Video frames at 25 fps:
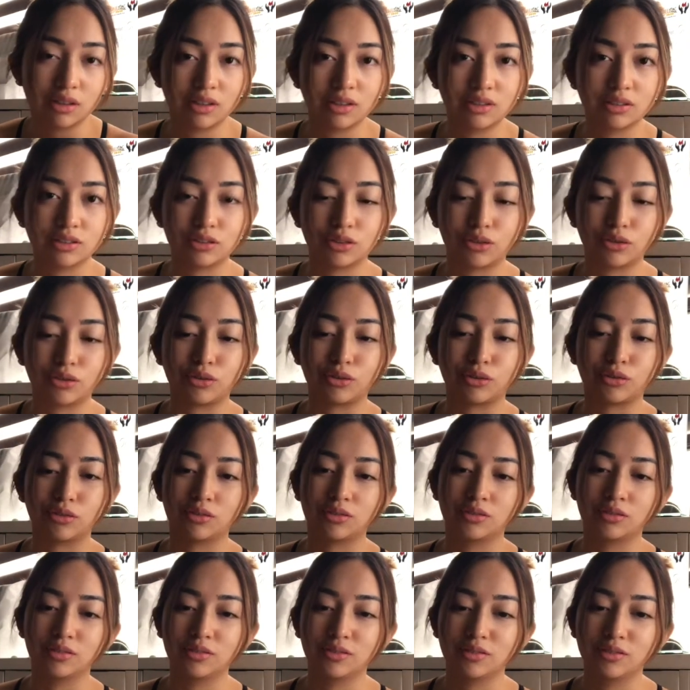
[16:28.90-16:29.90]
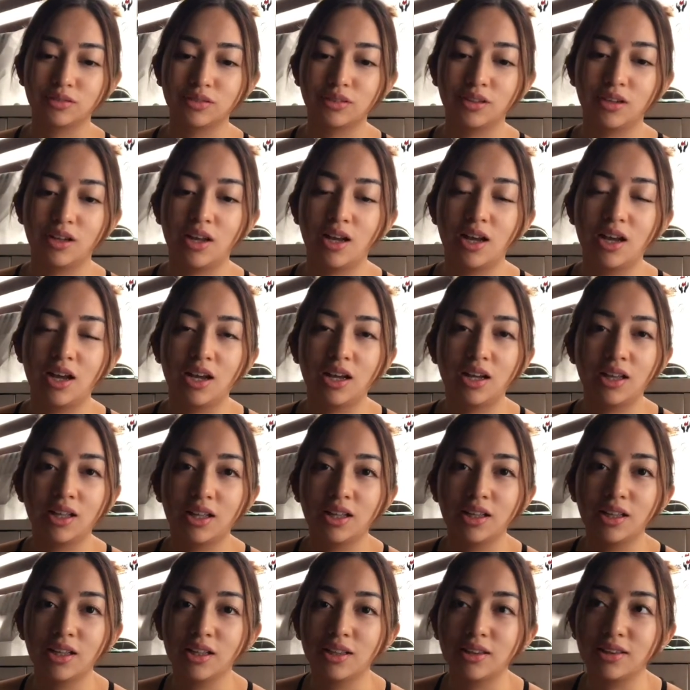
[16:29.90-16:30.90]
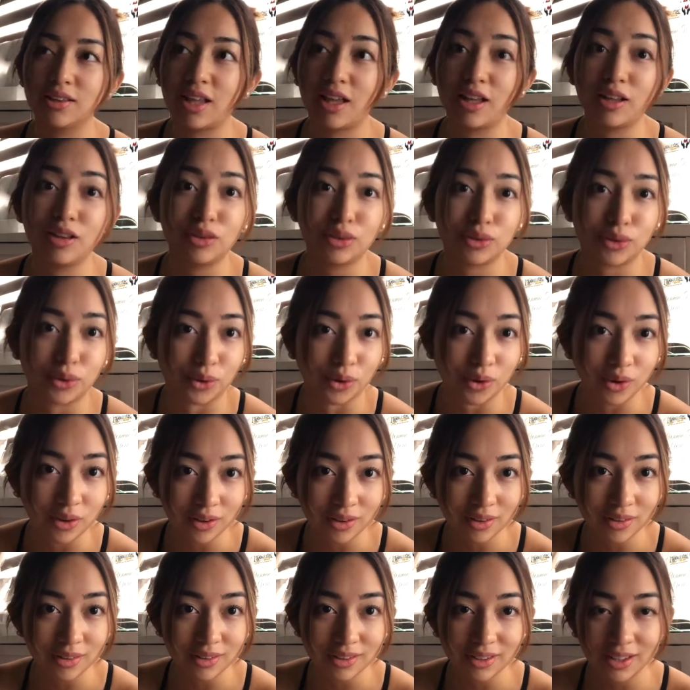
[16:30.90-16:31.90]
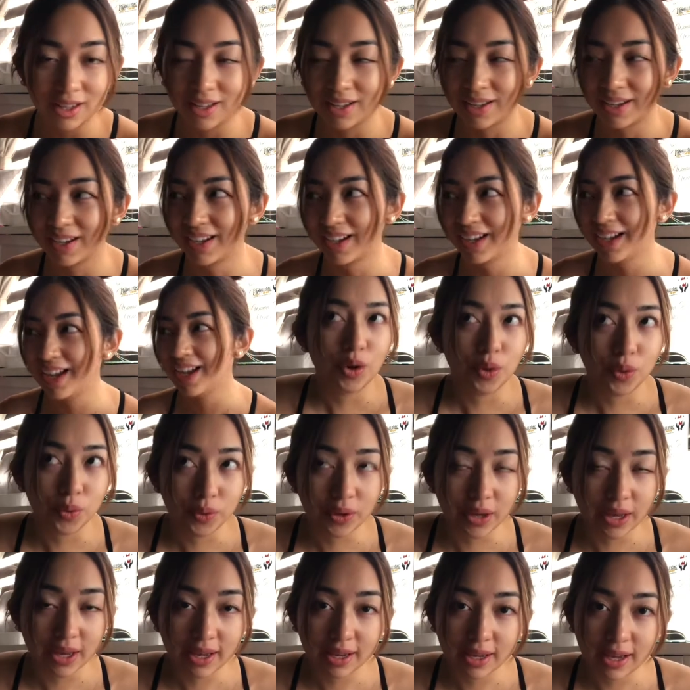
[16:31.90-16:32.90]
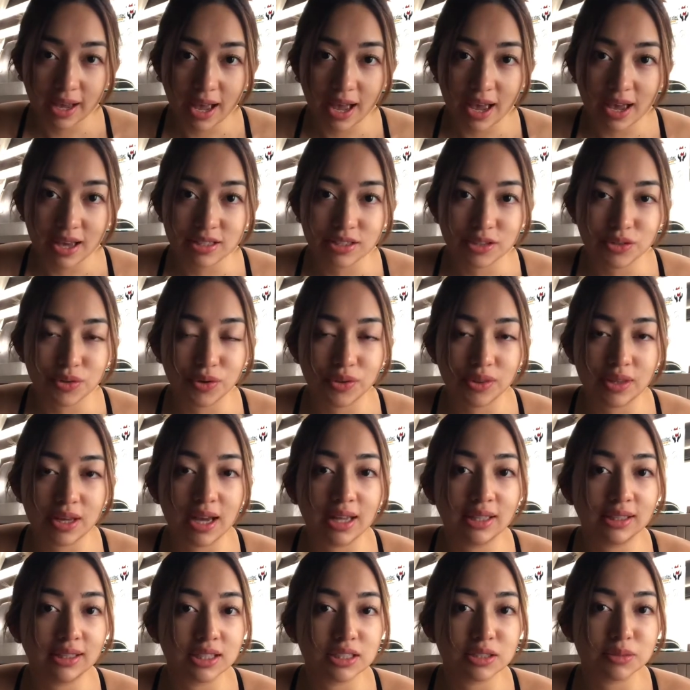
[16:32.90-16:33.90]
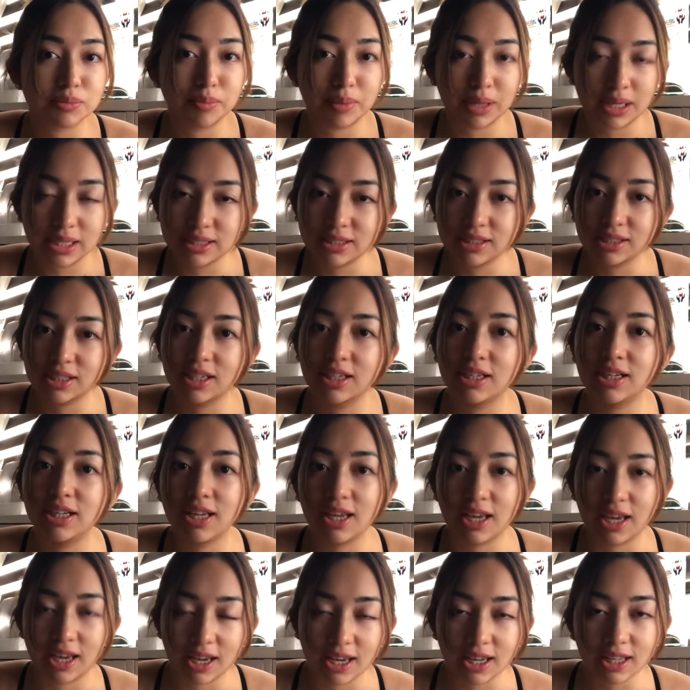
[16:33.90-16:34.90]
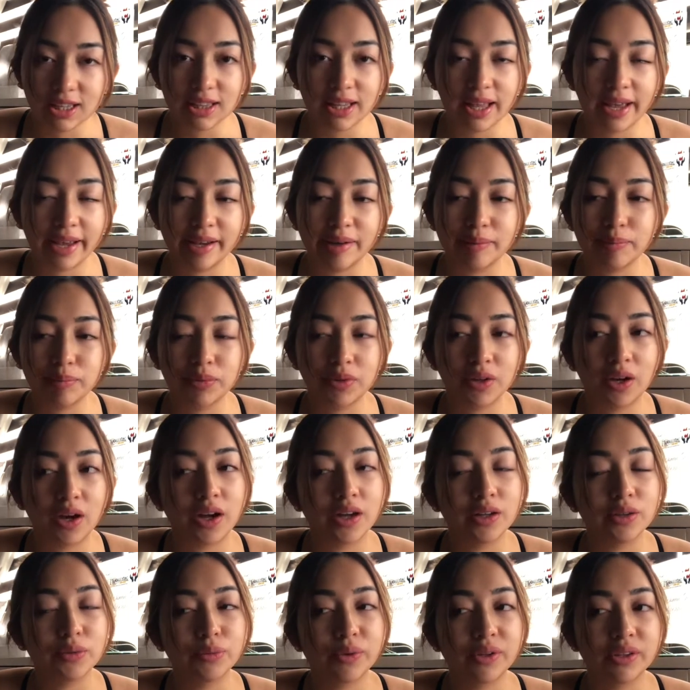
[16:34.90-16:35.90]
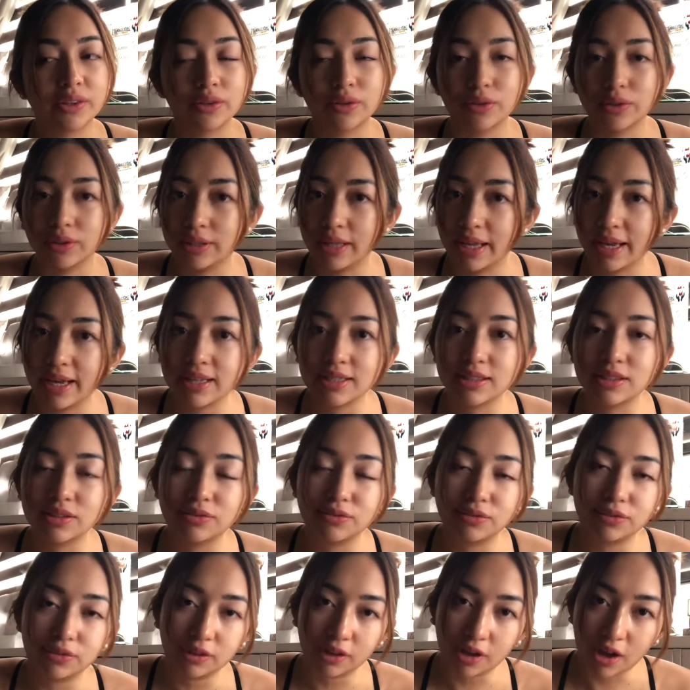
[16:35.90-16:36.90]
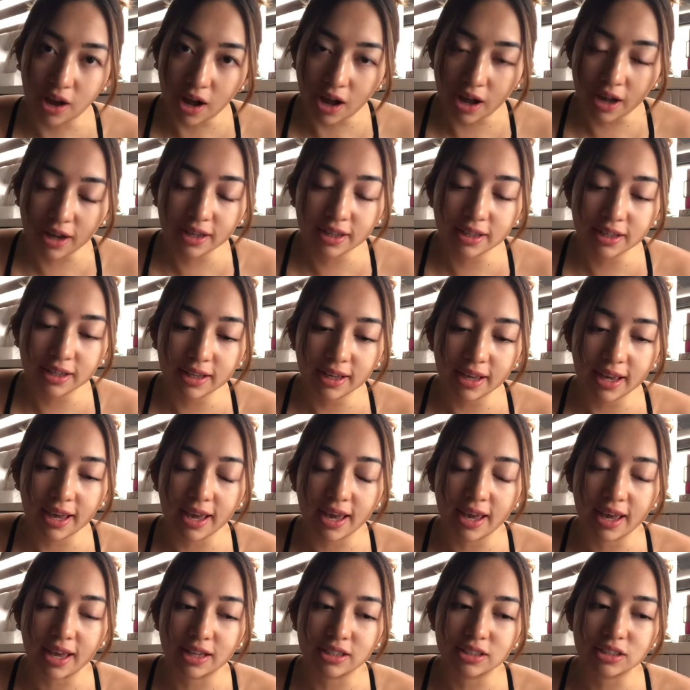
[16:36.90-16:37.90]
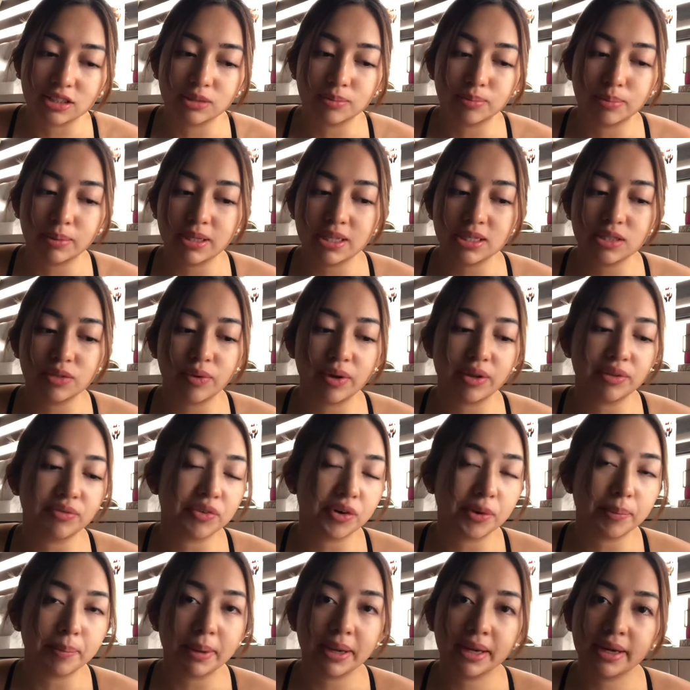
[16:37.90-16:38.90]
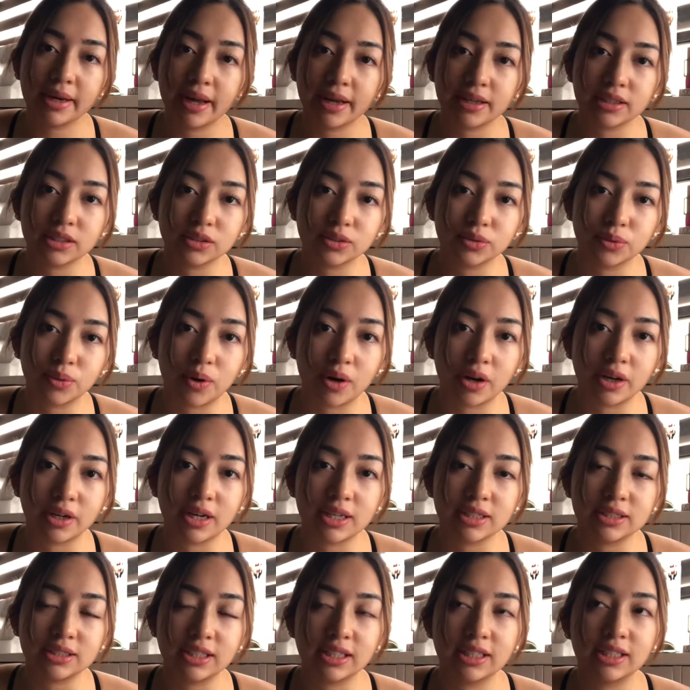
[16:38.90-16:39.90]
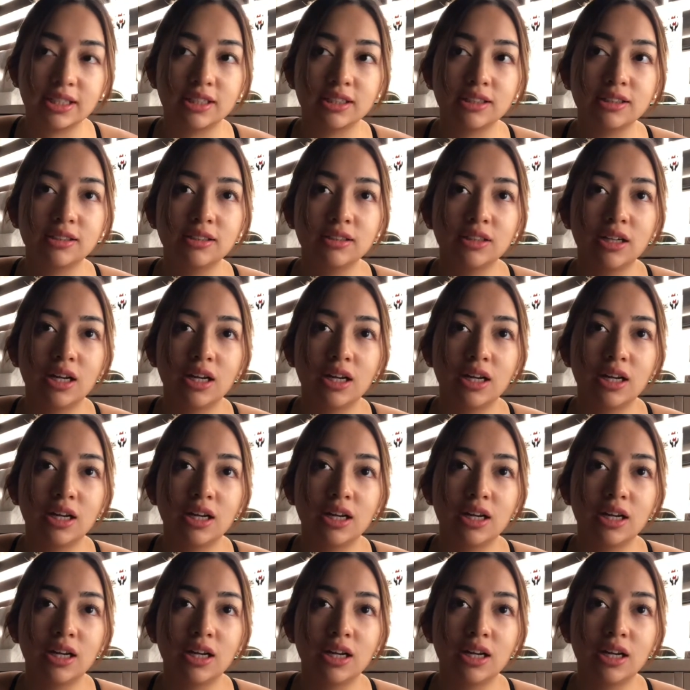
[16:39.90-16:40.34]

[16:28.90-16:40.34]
So, TED Talk. Okay guys, so that is basically it. I am done with today's vlog and just please wait for my next one. I still